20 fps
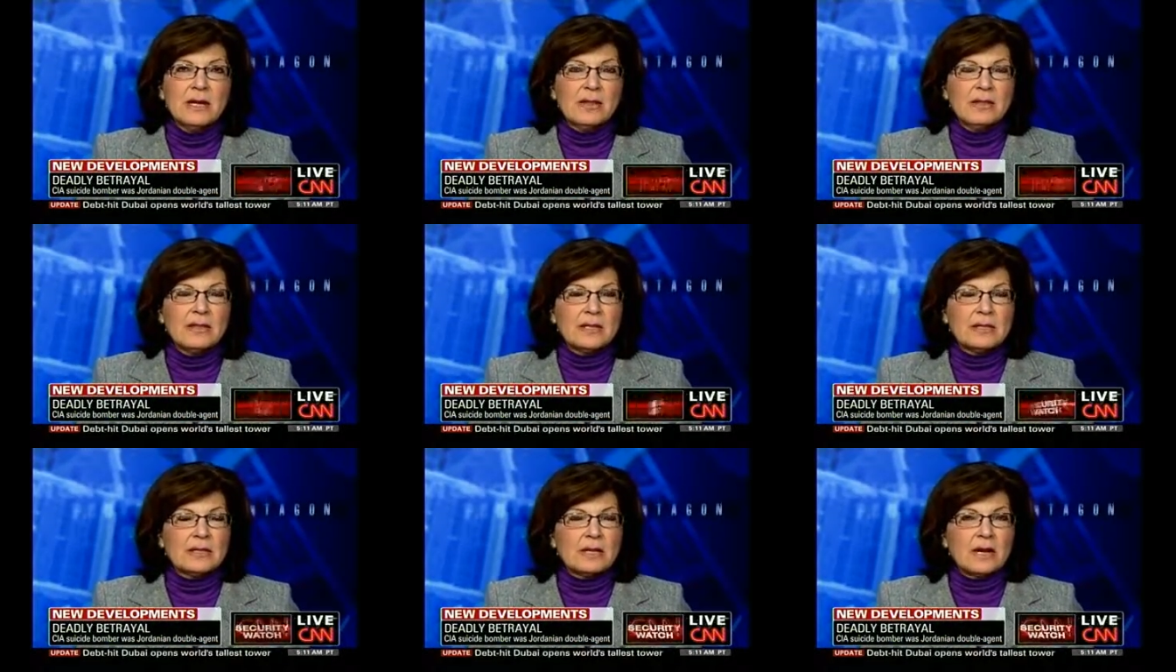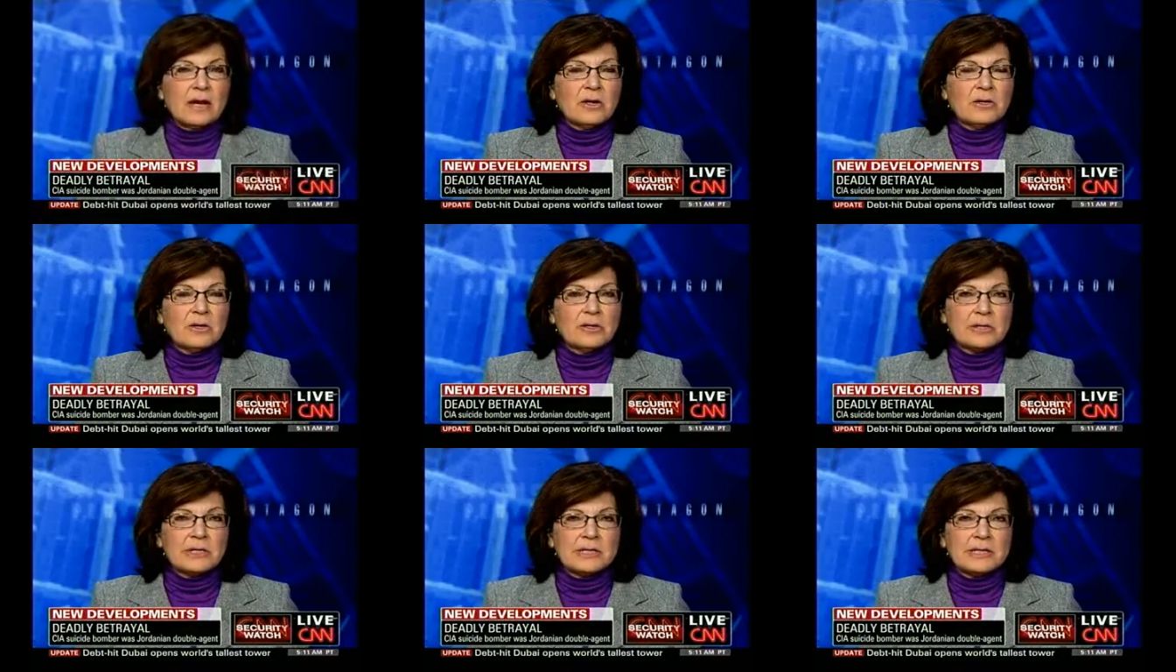that the
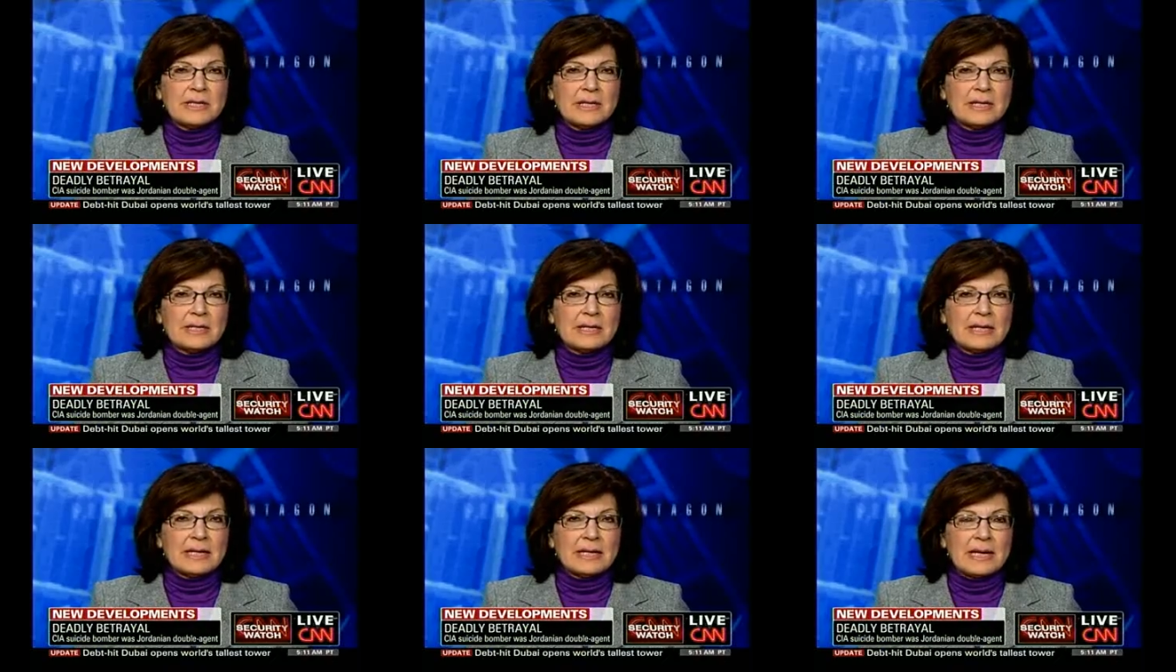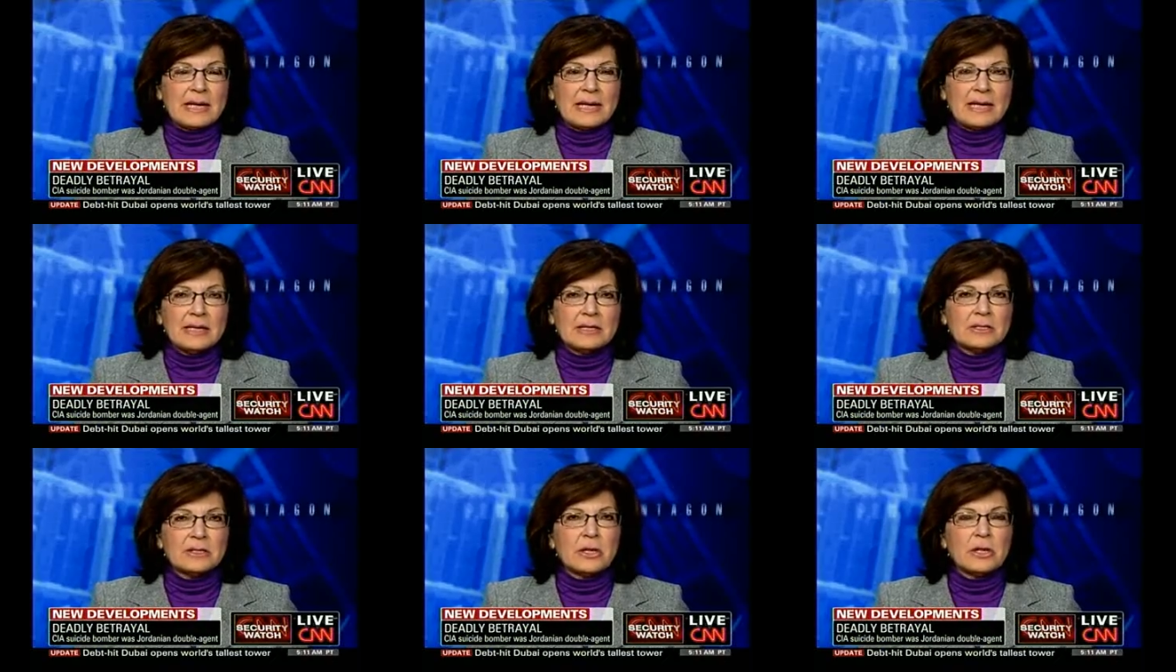understanding
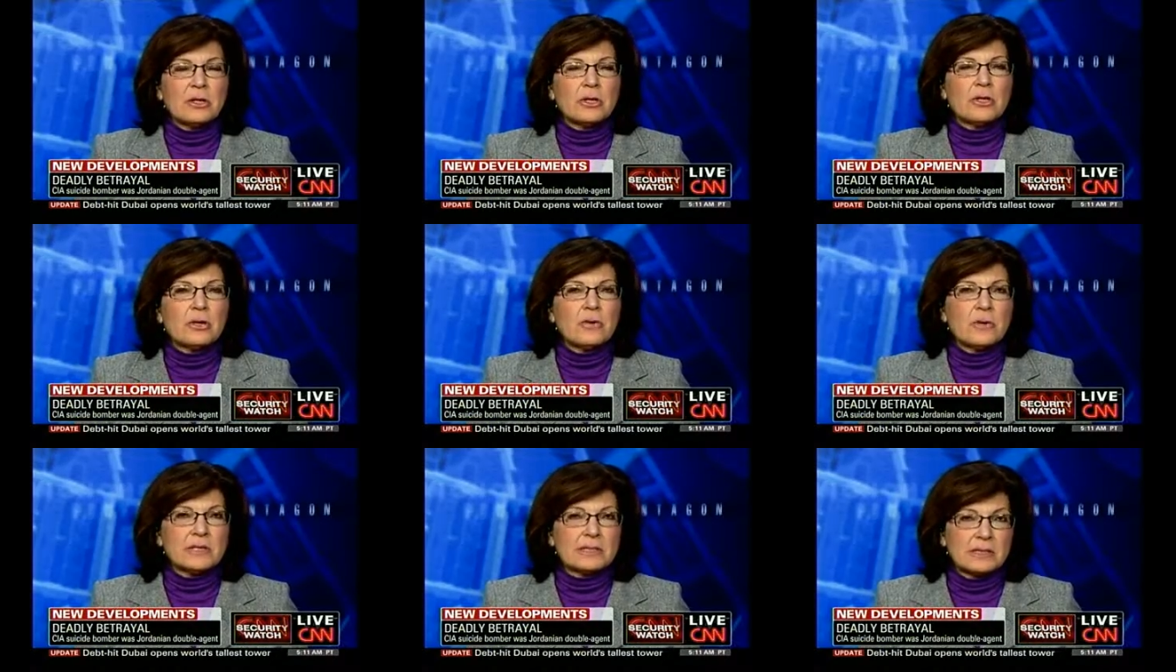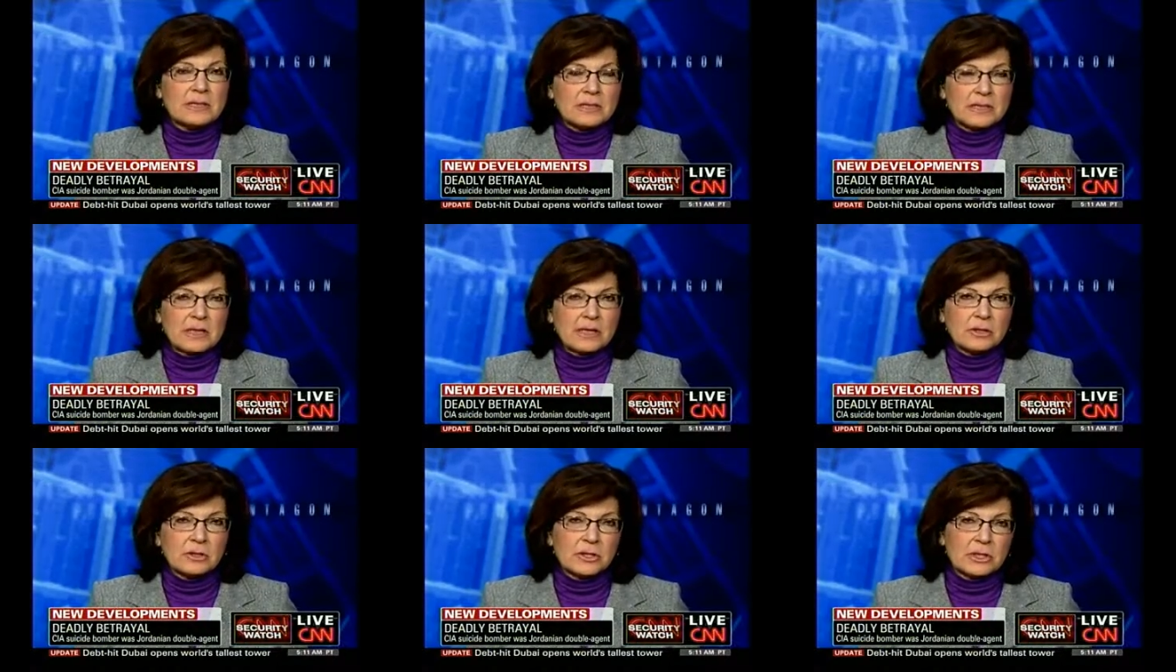is U.S.
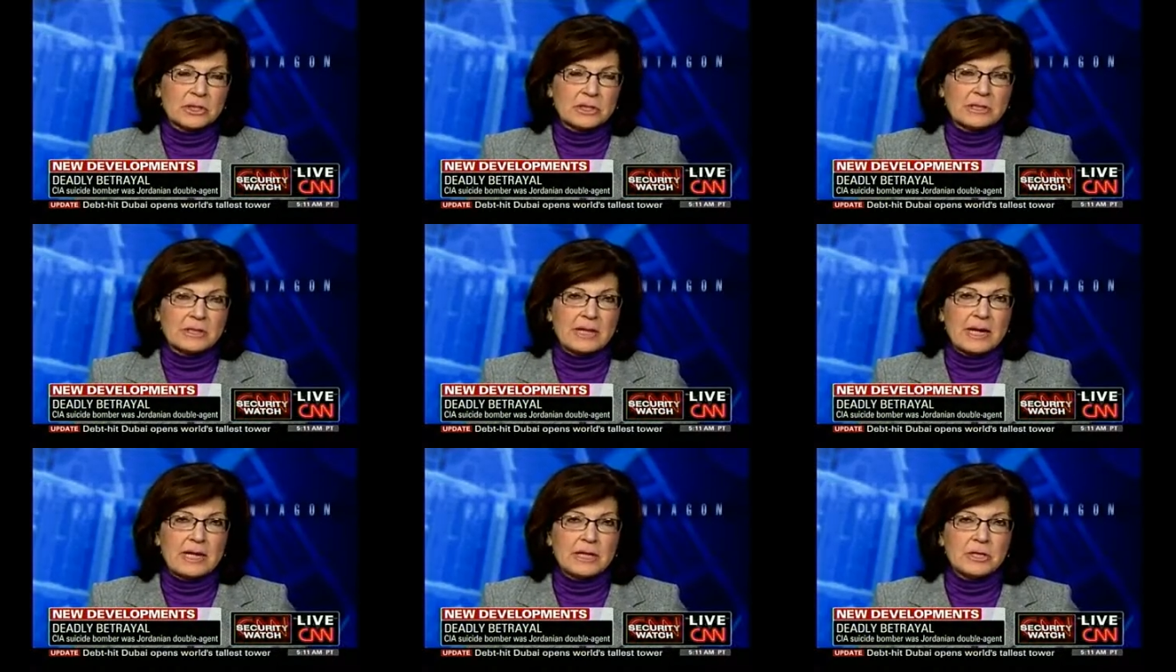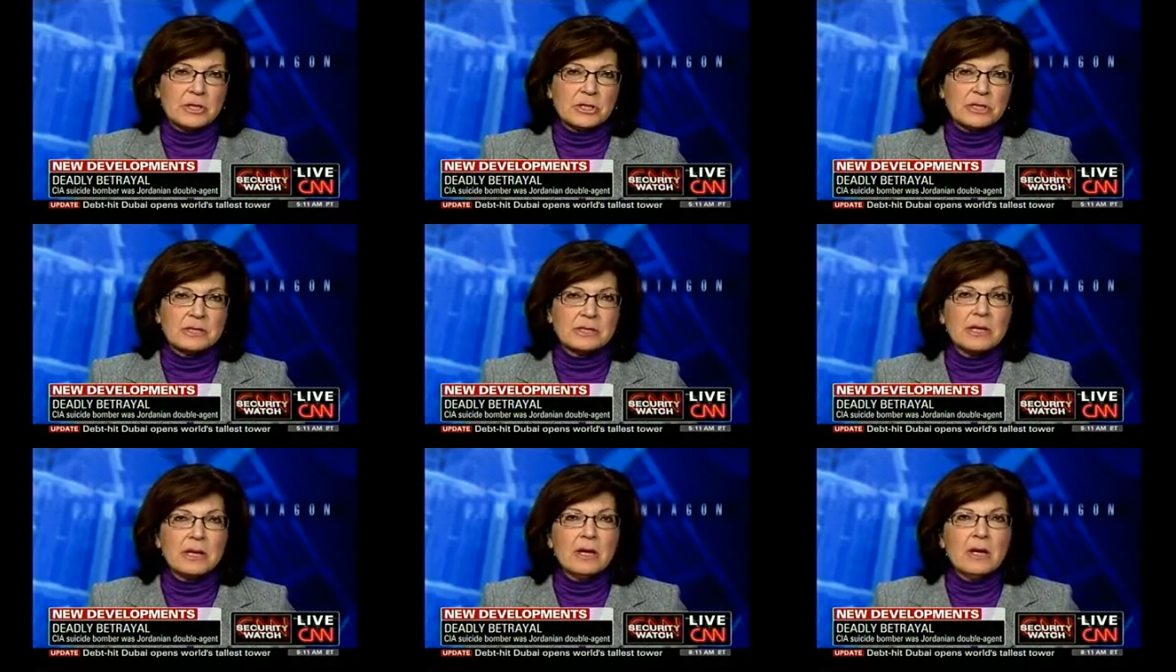intelligence
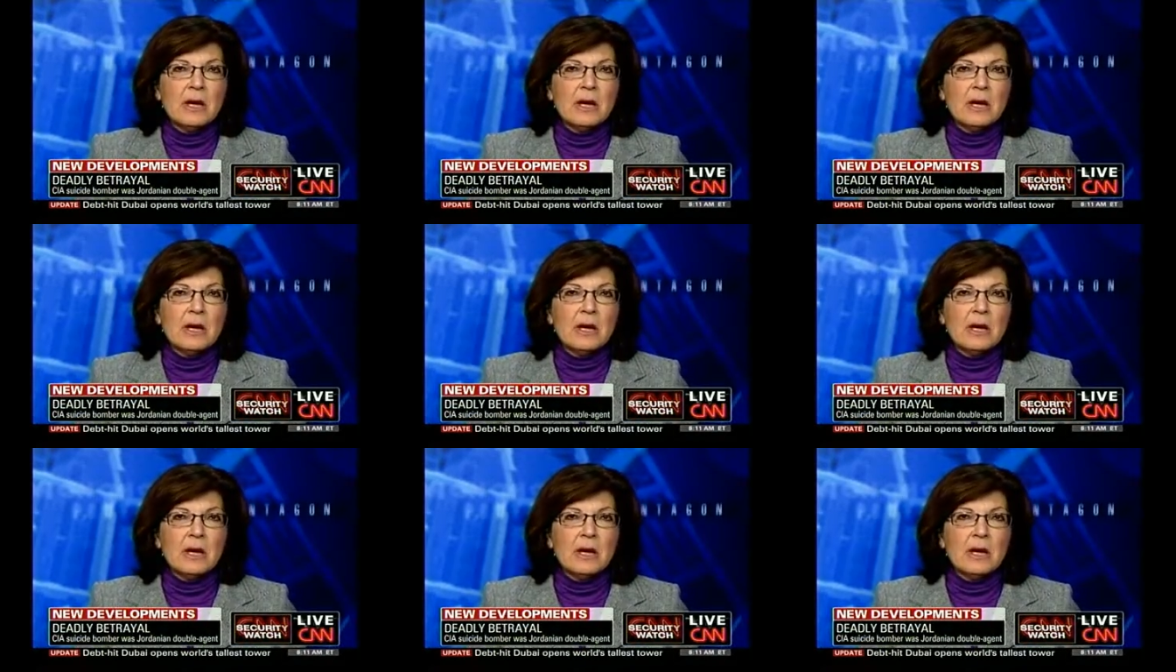agents